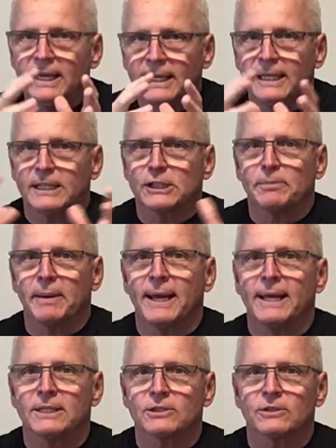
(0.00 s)
He
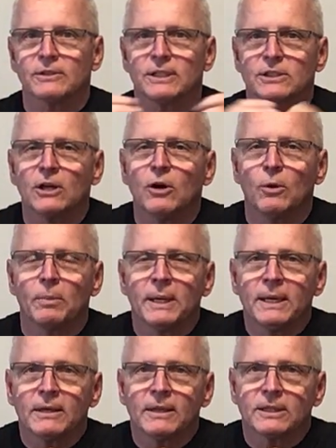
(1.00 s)
expands on this hope
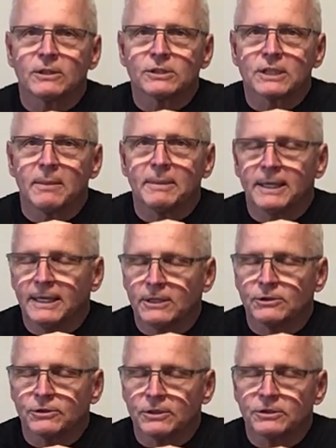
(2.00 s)
that there's coming to Israel.